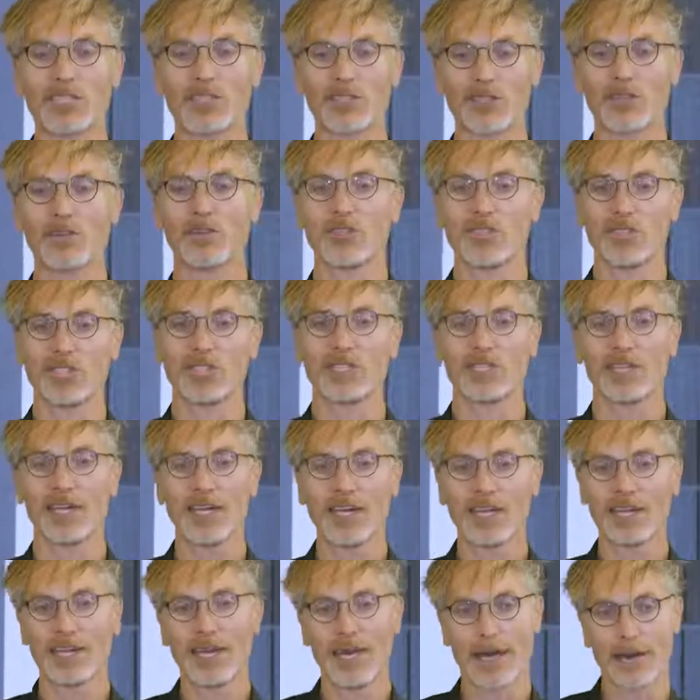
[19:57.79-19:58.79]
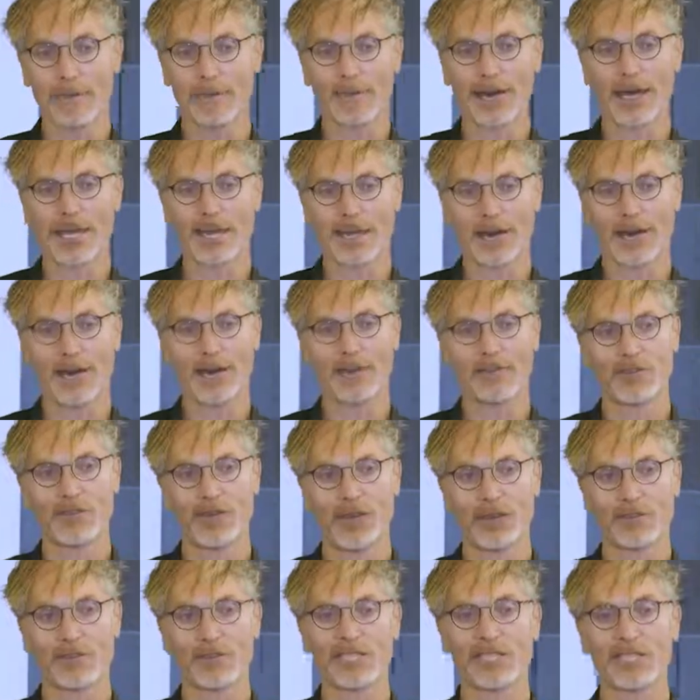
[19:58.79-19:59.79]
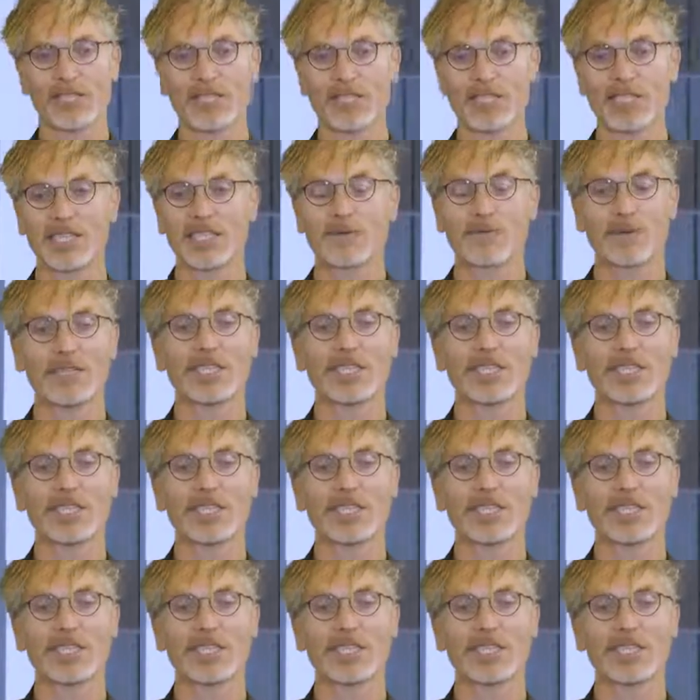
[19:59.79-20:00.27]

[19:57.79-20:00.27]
and it's not just the impact they'll have on our businesses,